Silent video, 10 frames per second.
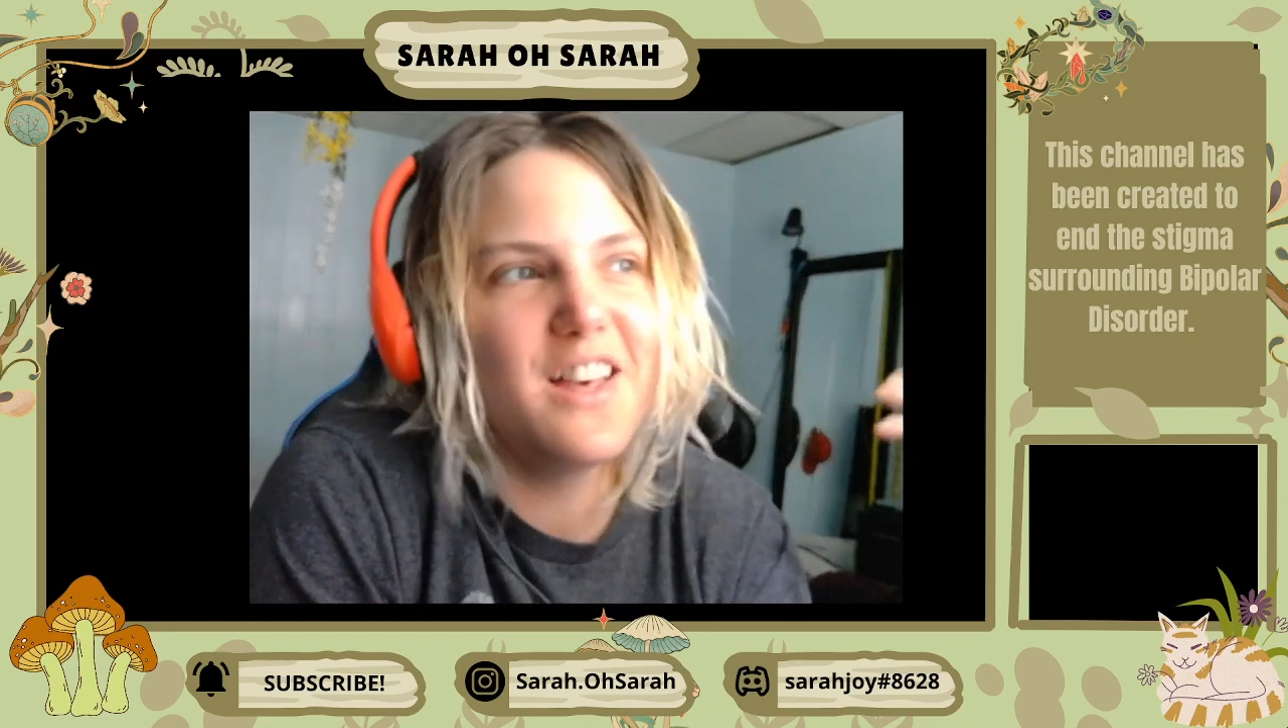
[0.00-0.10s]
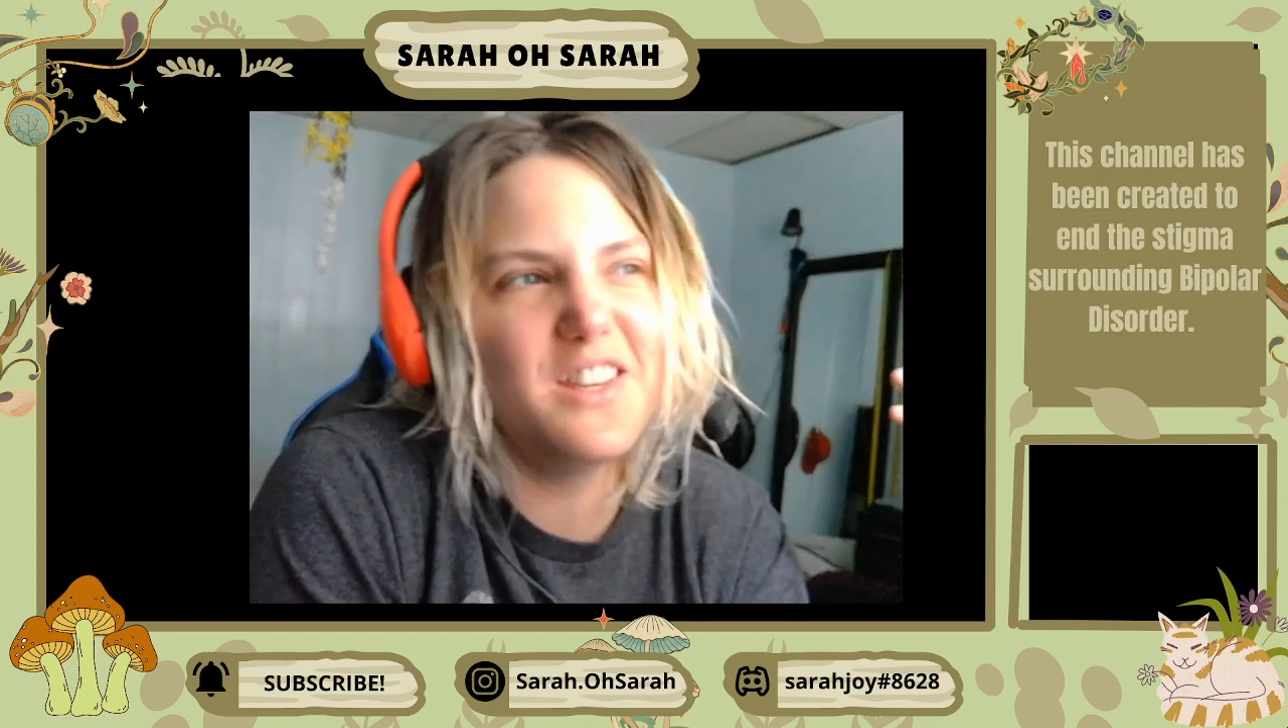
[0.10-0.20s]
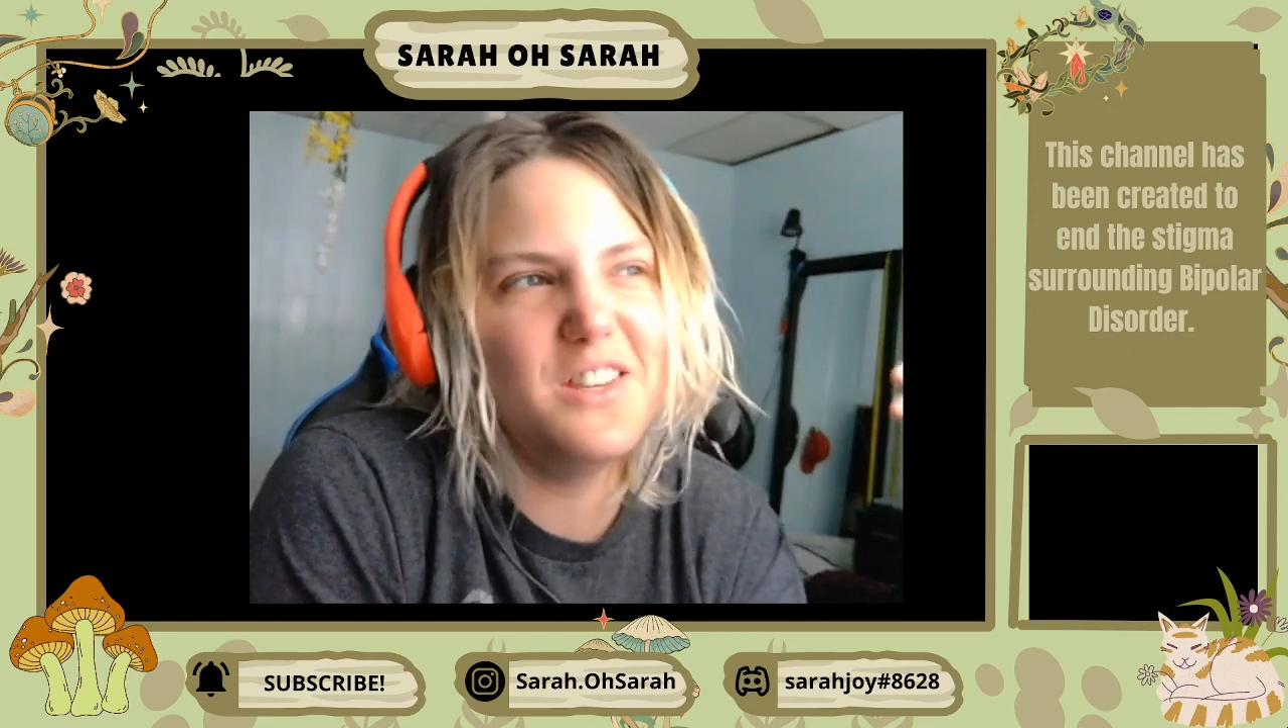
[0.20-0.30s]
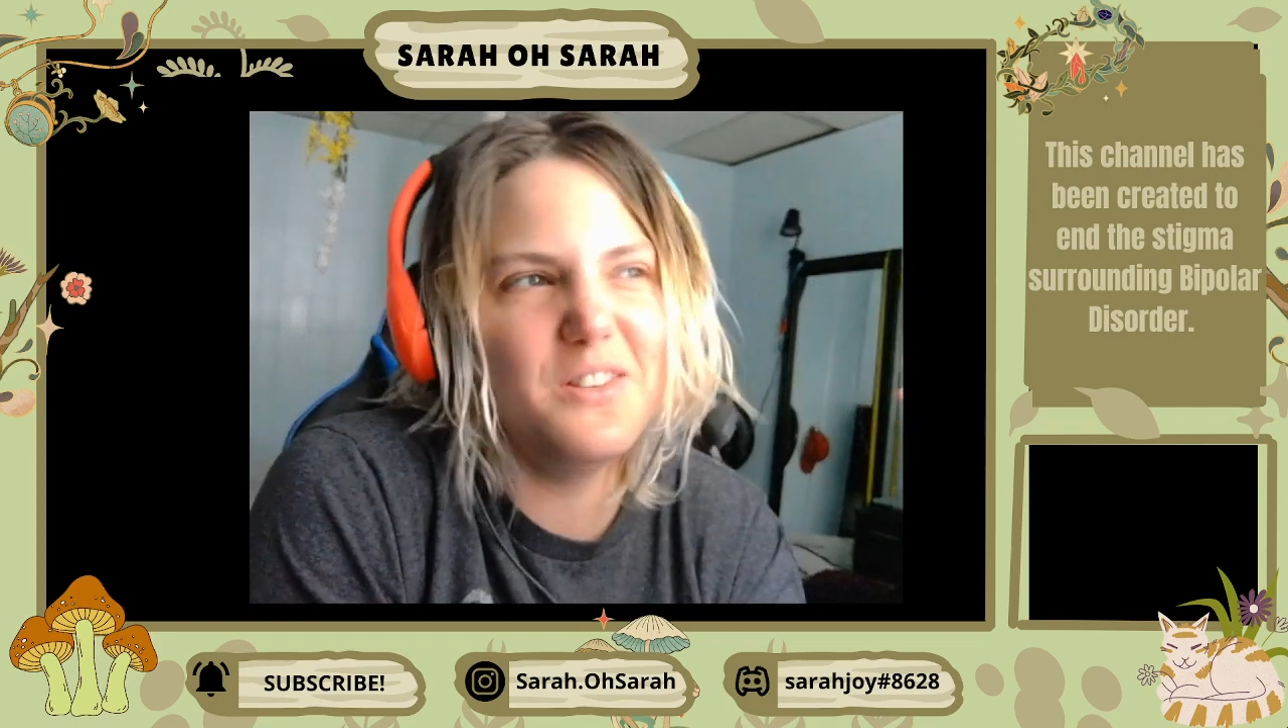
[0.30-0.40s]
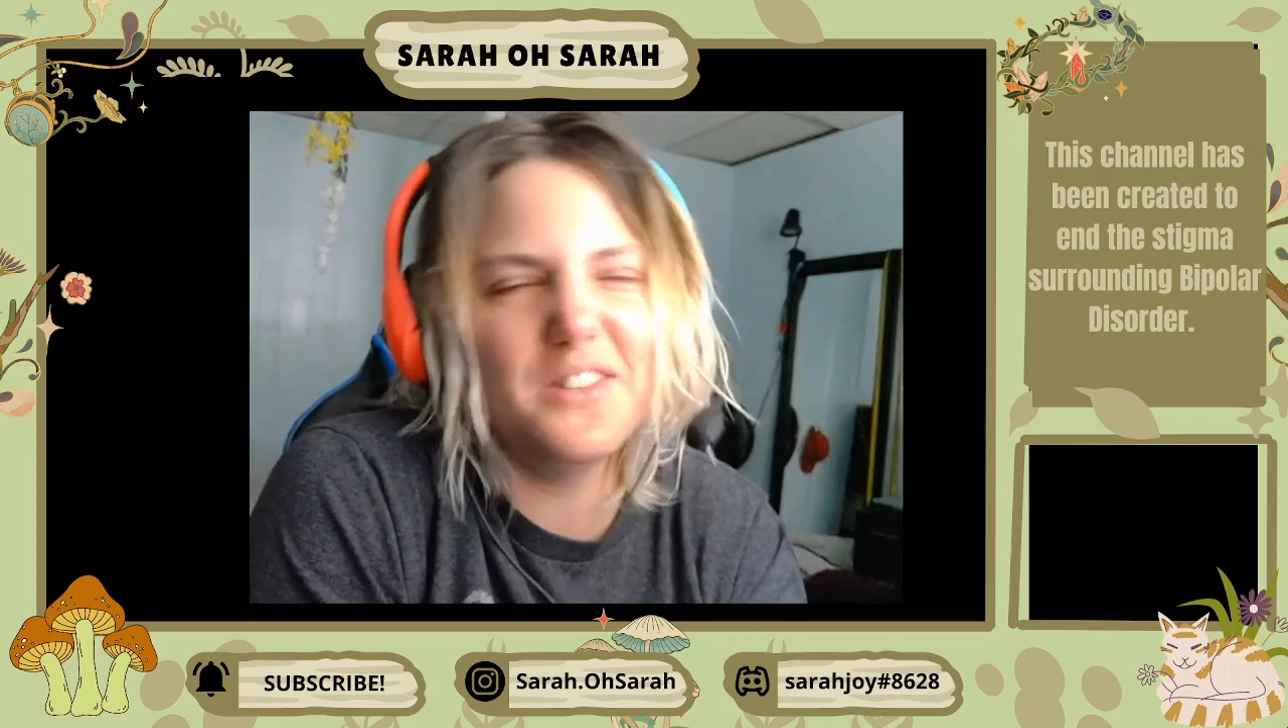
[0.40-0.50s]

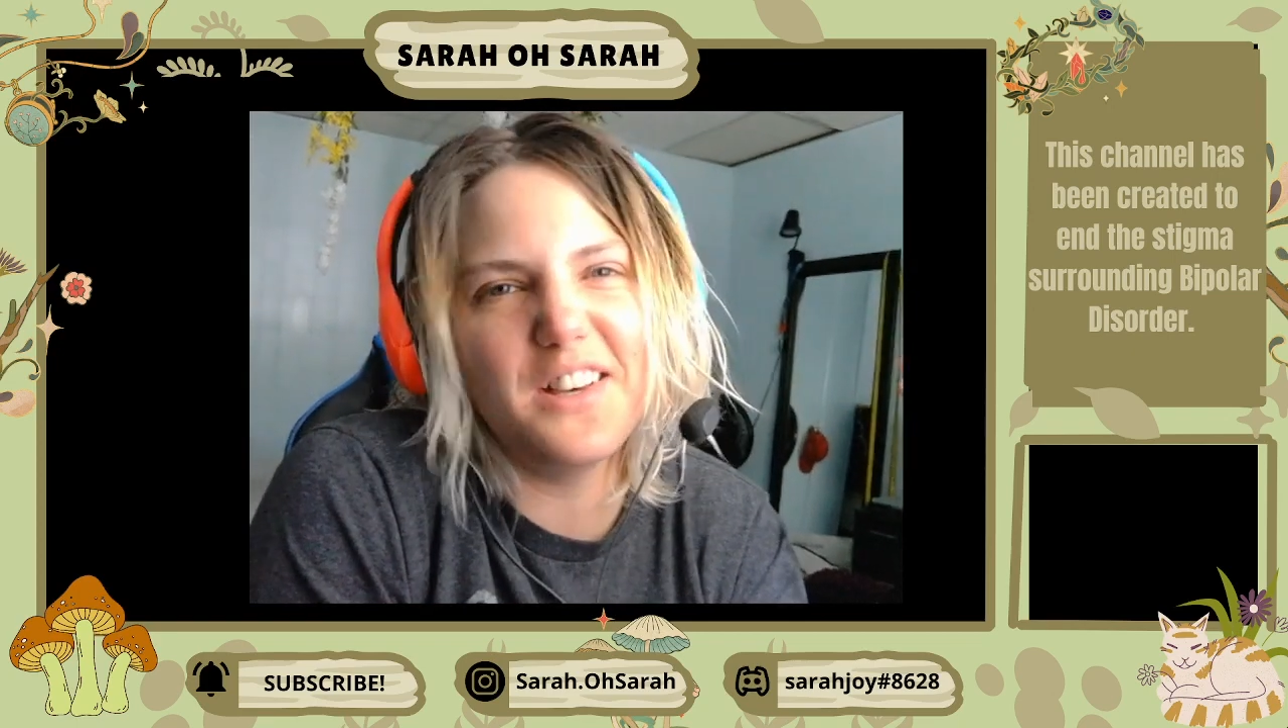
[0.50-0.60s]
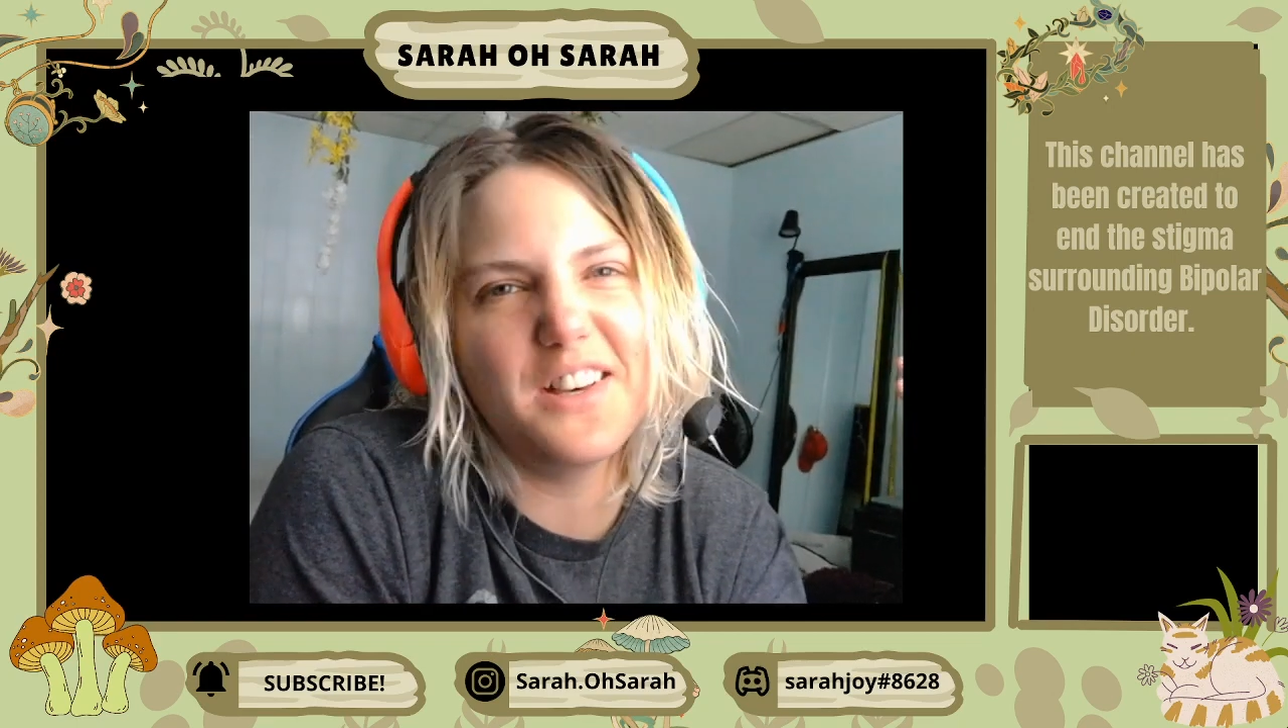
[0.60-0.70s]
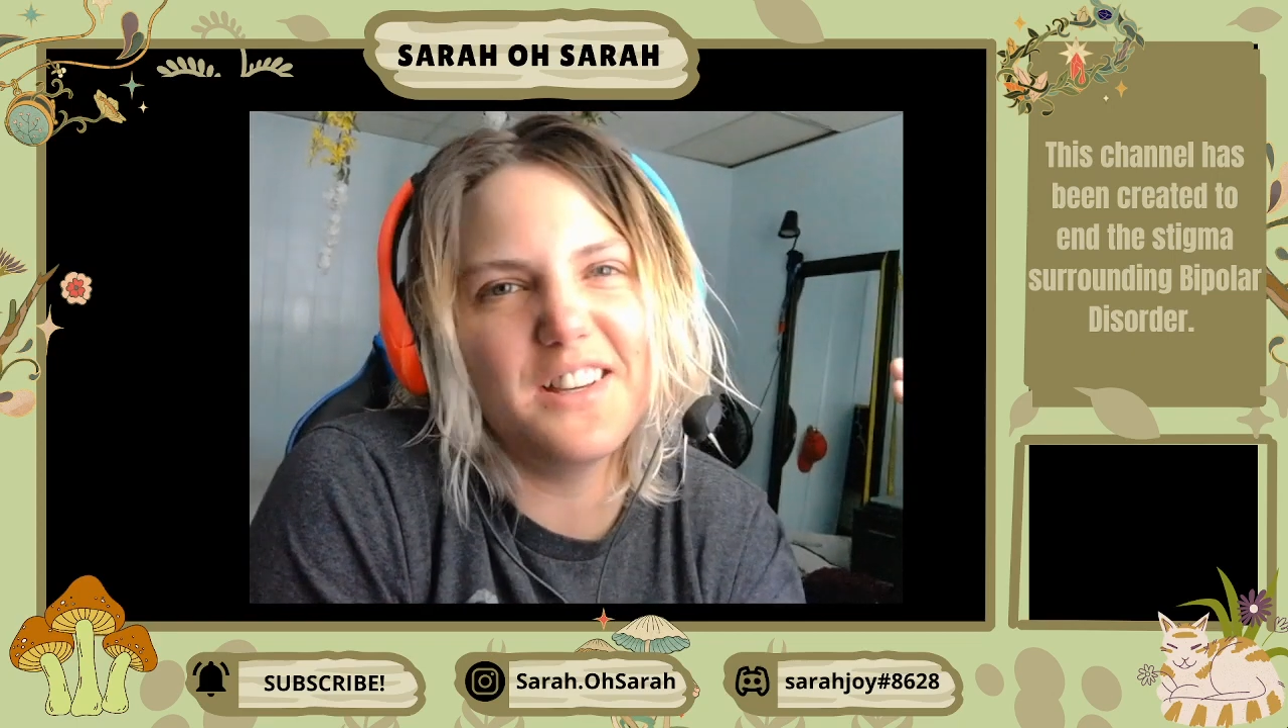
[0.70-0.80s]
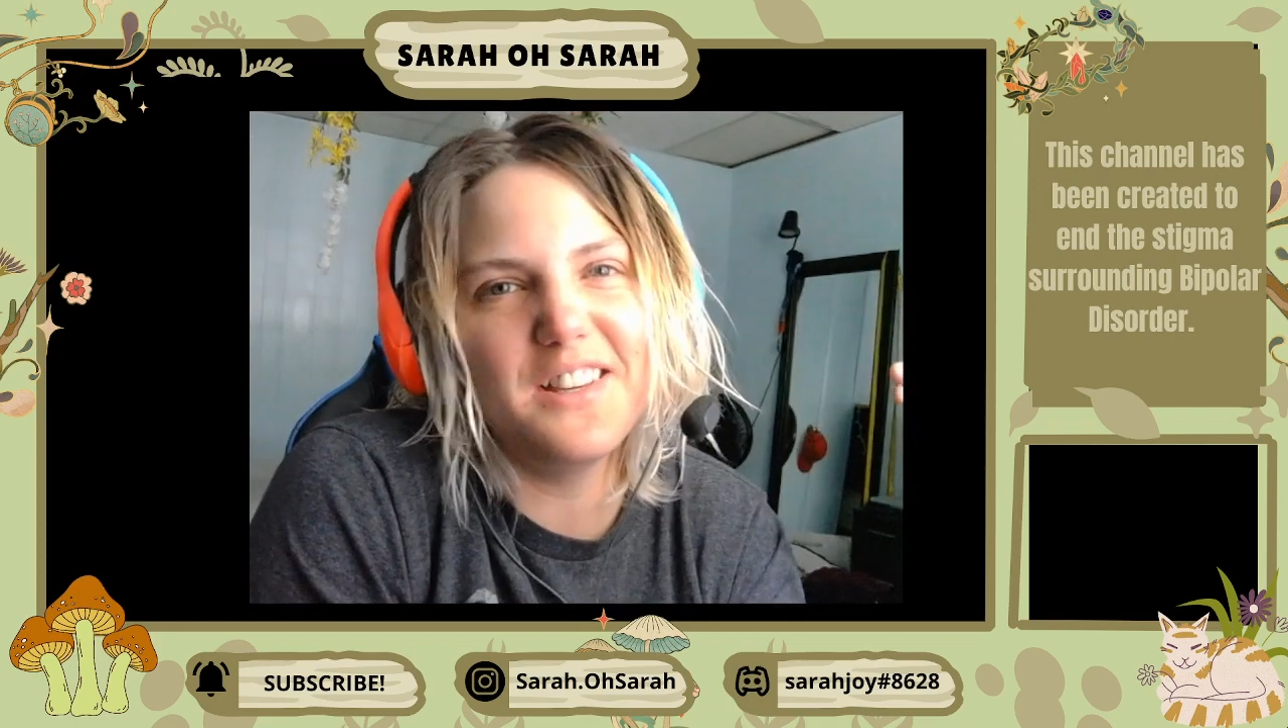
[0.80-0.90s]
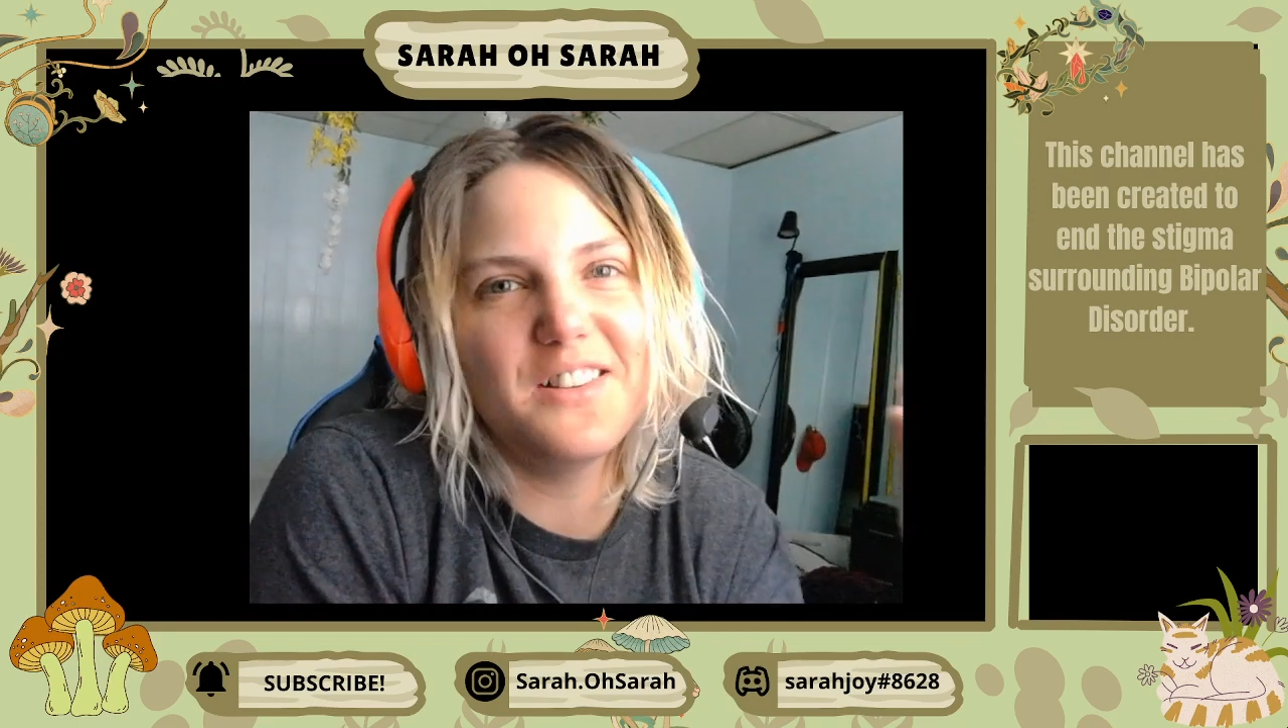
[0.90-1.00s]
you
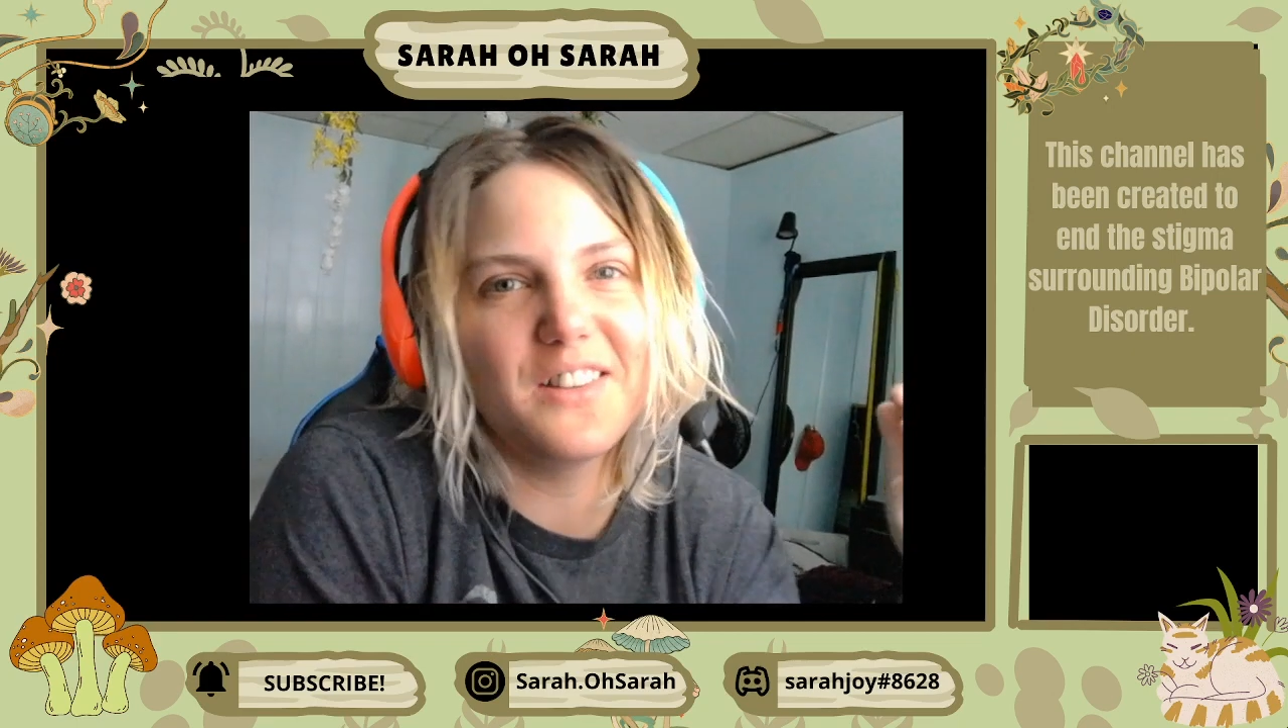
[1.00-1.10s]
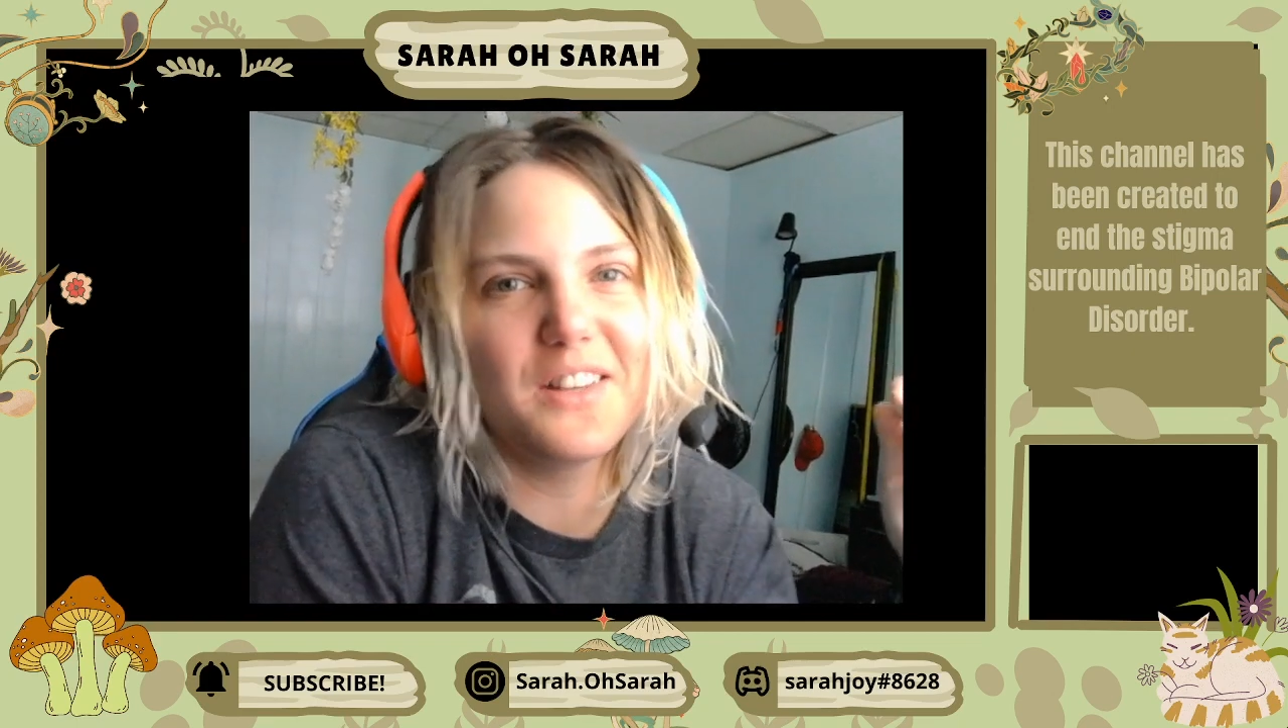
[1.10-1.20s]
suck, you know,